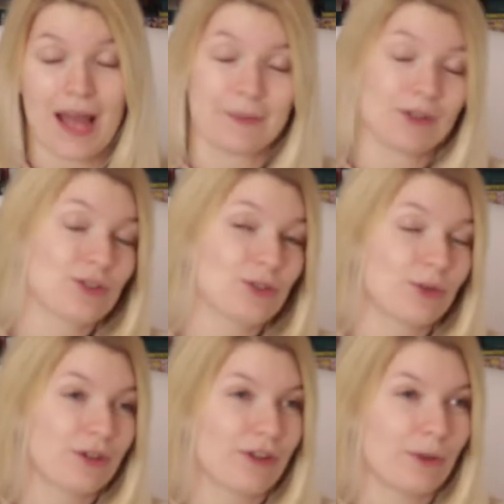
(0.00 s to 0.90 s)
I'm not
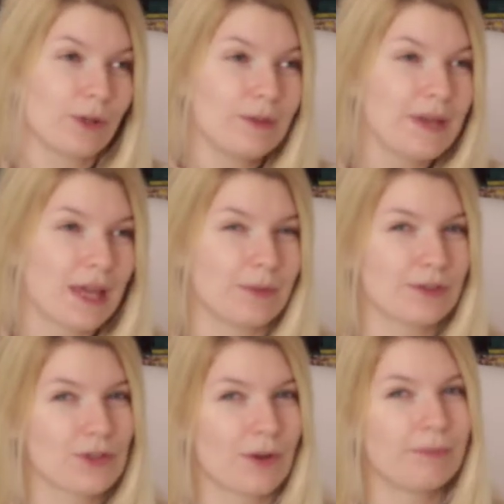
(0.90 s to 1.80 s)
sure if I will be
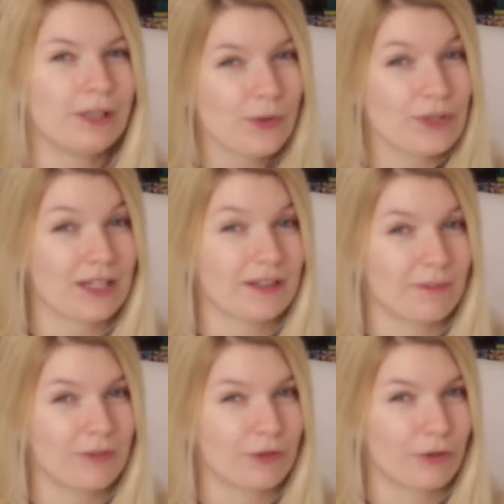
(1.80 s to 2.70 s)
able to upload it
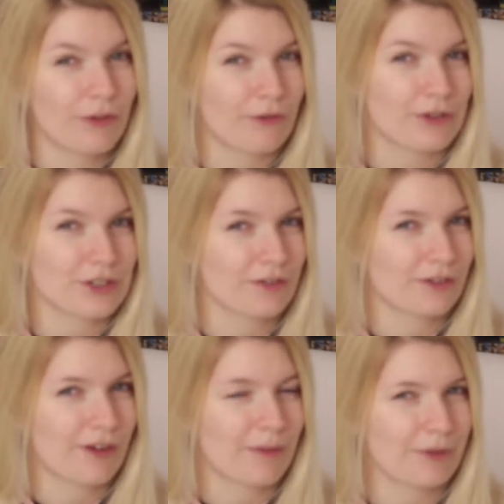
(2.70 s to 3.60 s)
before the 1st of
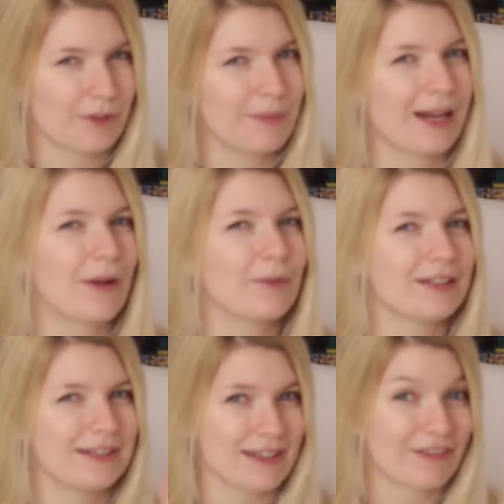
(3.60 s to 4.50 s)
November, but I
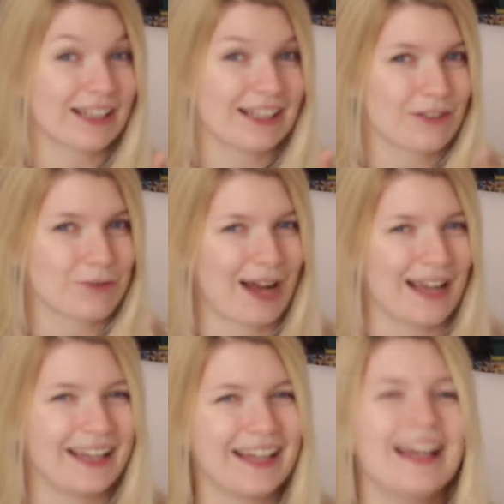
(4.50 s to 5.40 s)
will definitely
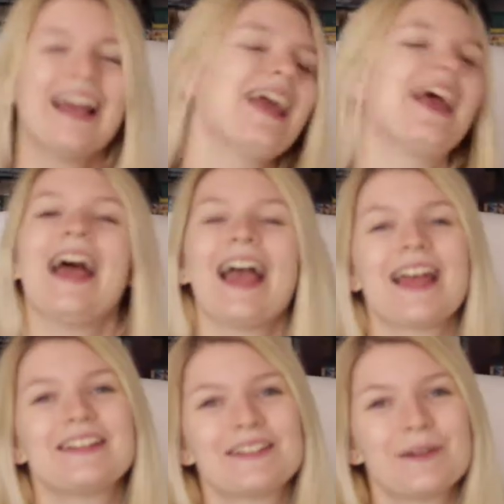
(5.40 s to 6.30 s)
try.
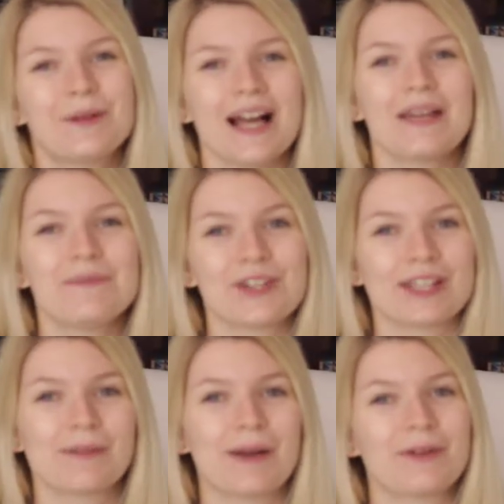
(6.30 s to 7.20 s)
And why I'm
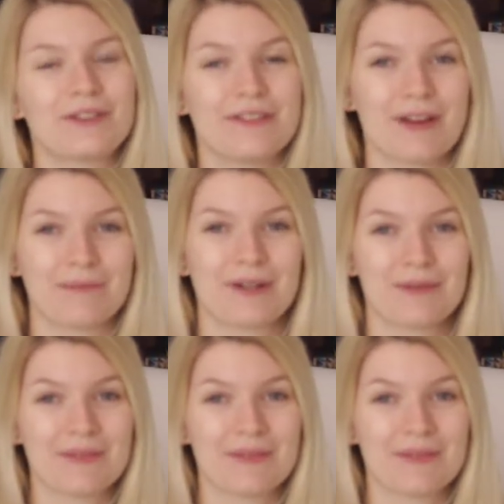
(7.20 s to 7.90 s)
talking about November?